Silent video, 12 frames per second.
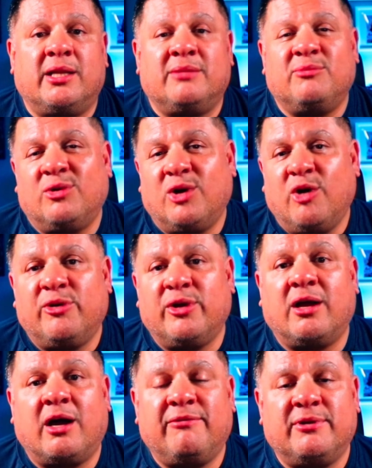moreover,
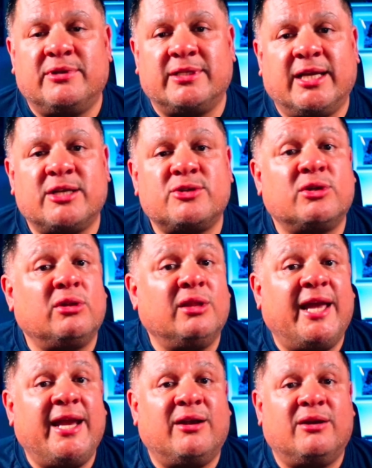it offers an extra
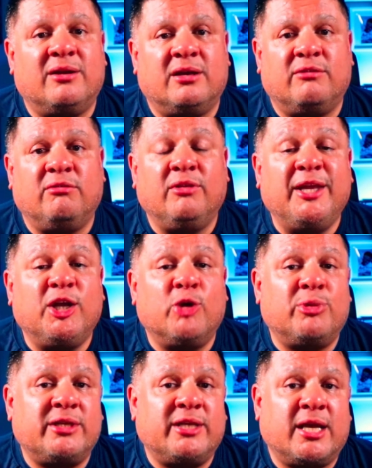layer of legal
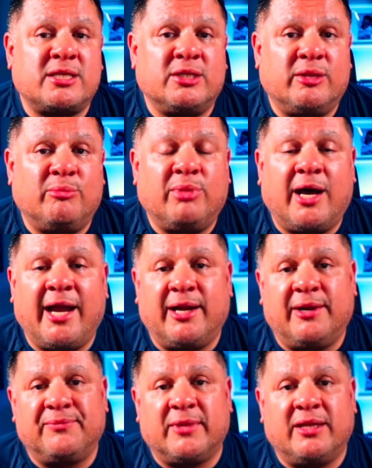protection to the buyer.